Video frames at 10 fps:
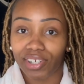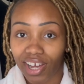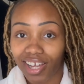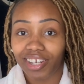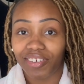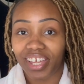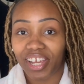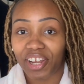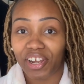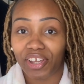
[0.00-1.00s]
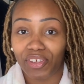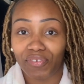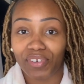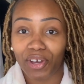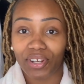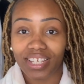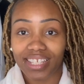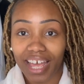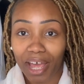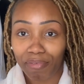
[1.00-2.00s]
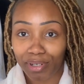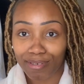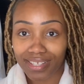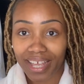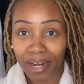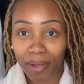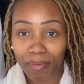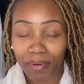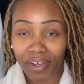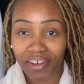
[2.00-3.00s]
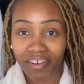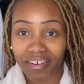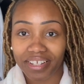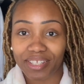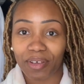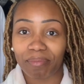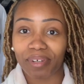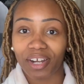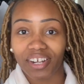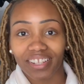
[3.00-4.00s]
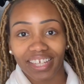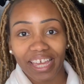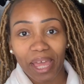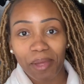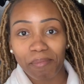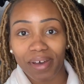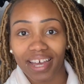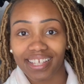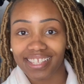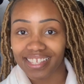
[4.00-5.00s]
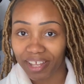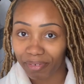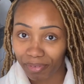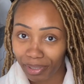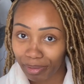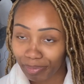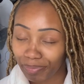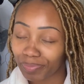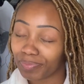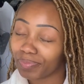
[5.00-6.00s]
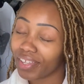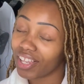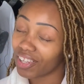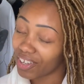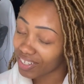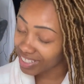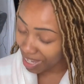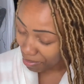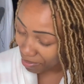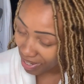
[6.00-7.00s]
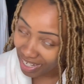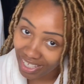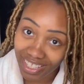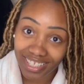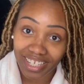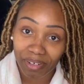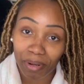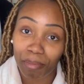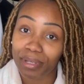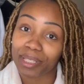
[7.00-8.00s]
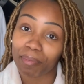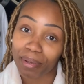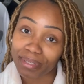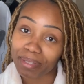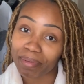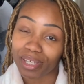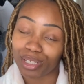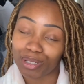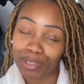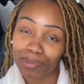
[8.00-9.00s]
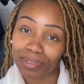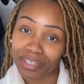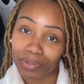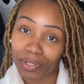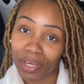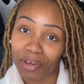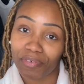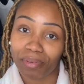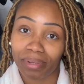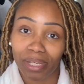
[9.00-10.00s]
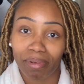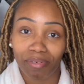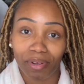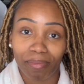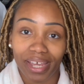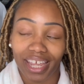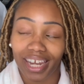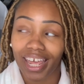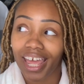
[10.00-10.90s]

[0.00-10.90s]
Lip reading: not new here, you've noticed I have a new setup going on. So I'm currently in my sunroom. Long time awaited. This sunroom was supposed to be a YouTube studio for me and my roommate